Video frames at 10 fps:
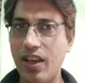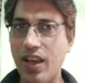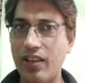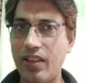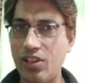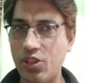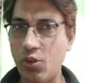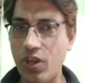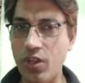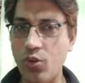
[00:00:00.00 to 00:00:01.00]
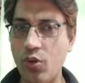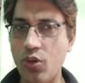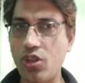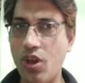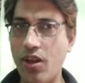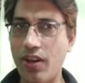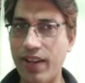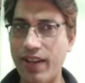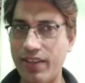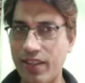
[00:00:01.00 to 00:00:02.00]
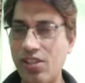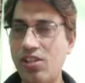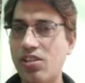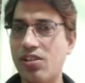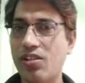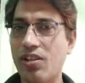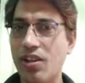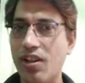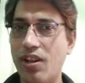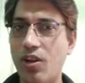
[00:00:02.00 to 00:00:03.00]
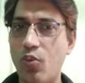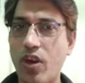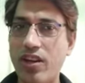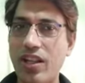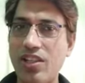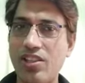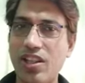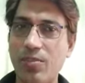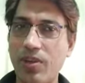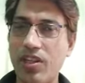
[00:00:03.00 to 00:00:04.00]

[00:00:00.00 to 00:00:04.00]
And the story goes on like this. One day St.